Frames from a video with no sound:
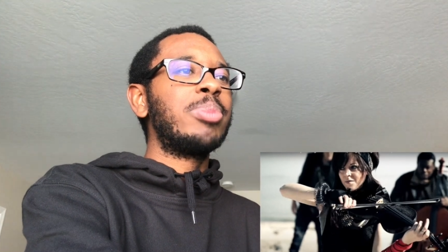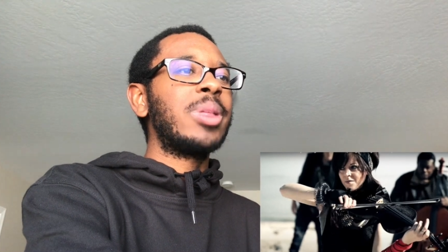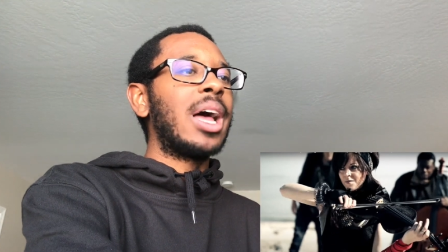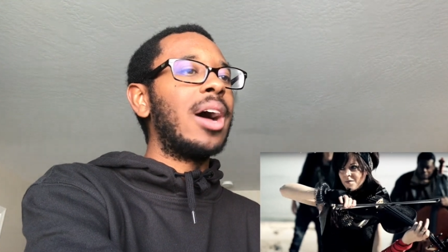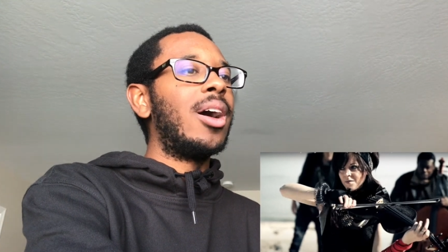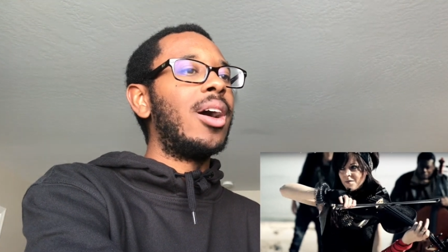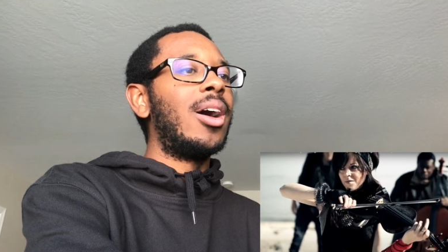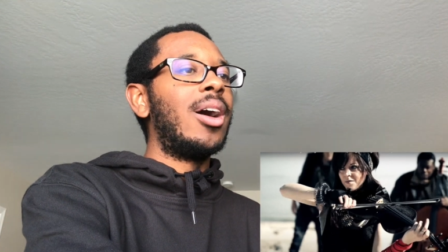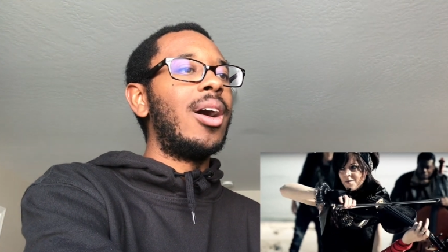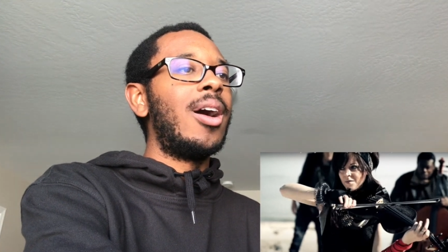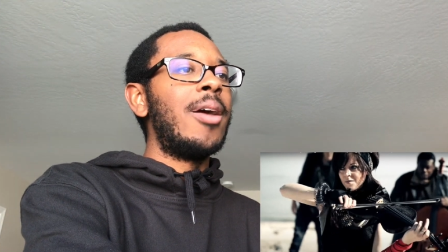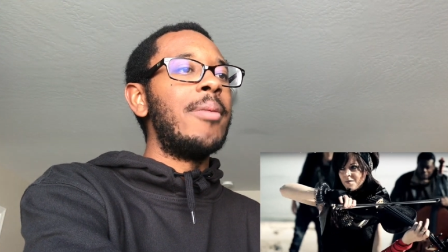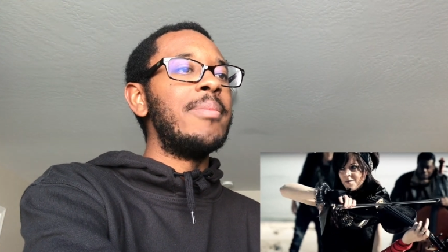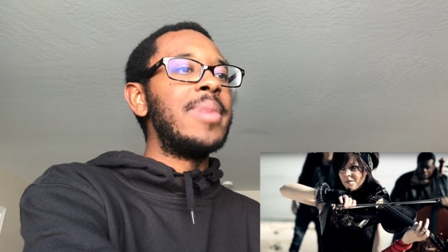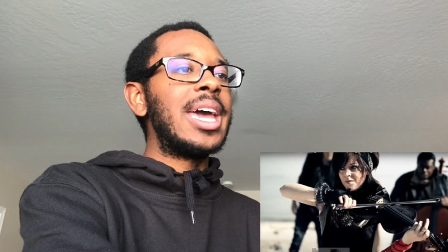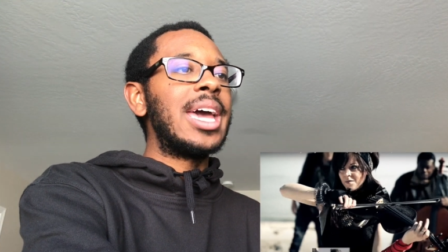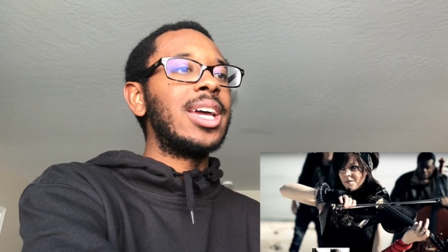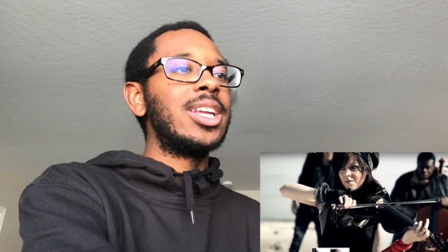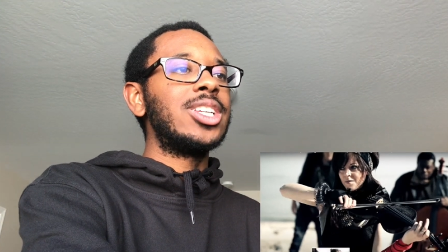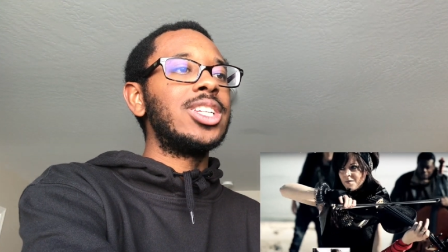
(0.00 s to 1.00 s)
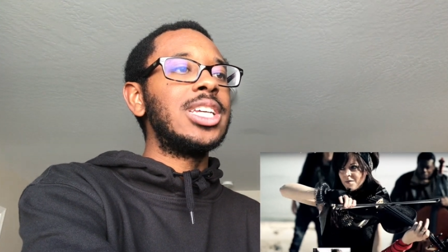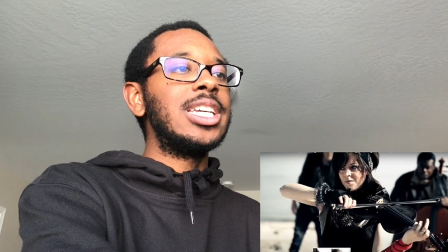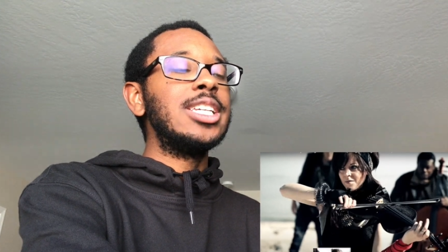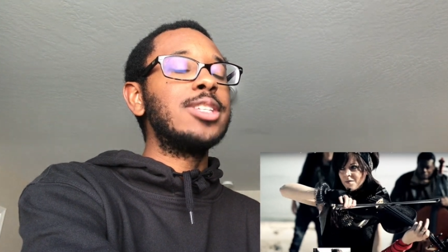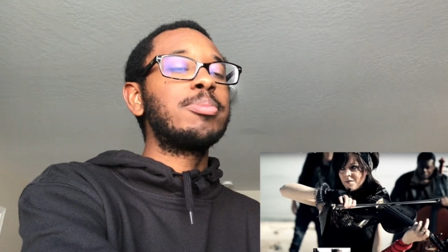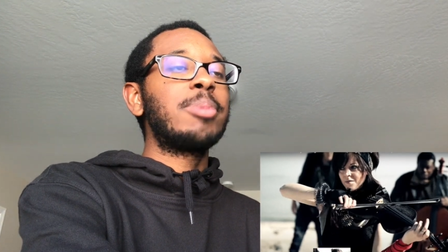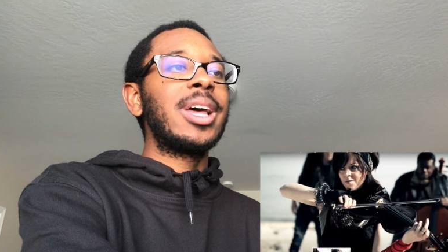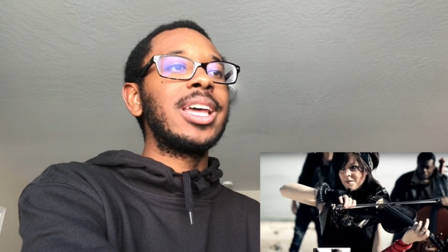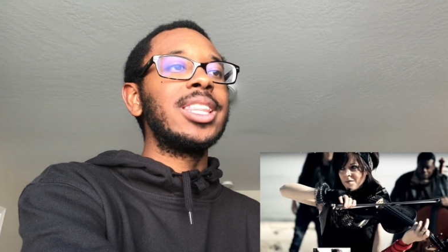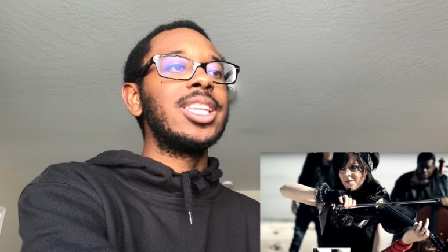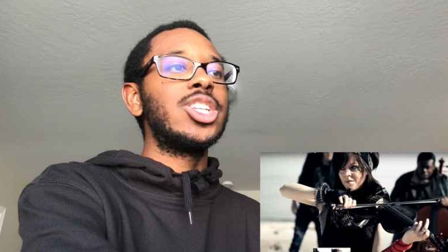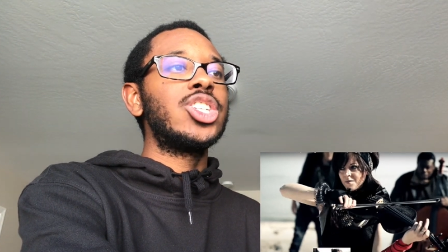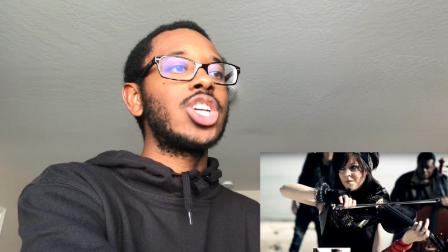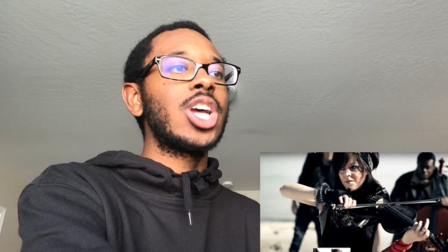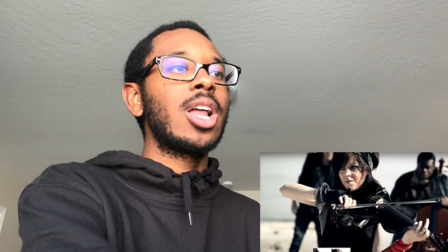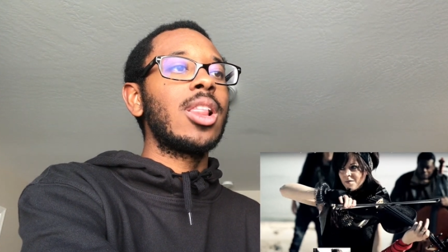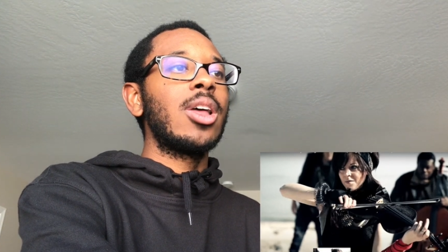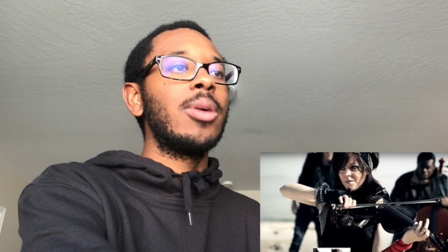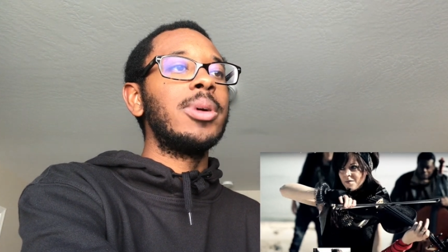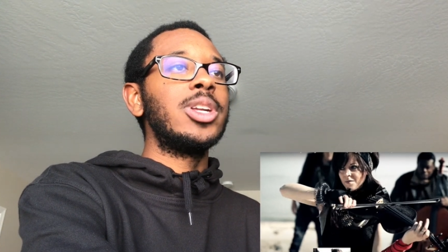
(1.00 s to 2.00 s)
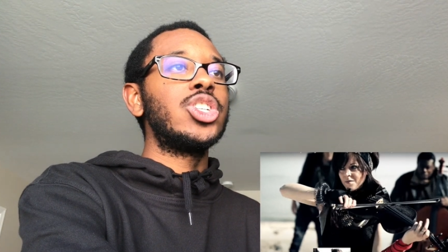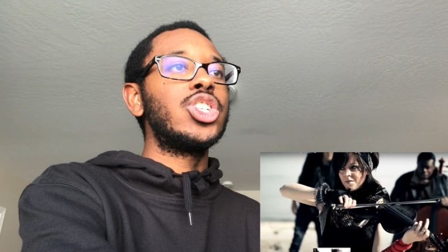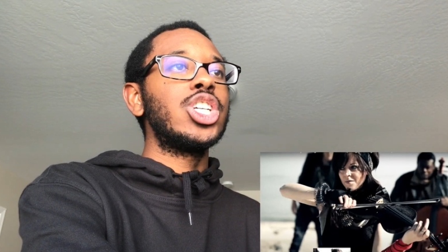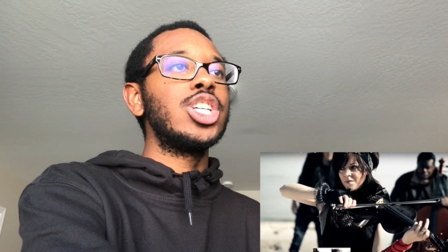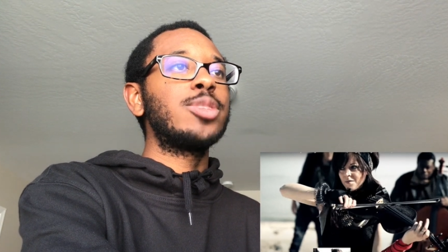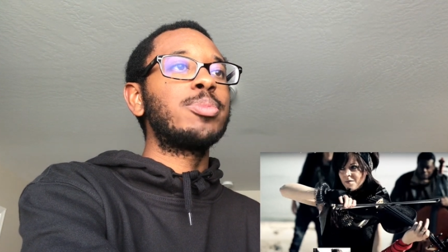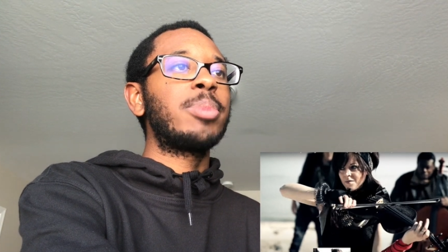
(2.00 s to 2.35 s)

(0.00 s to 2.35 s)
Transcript: oh man, he's playing the cello and she's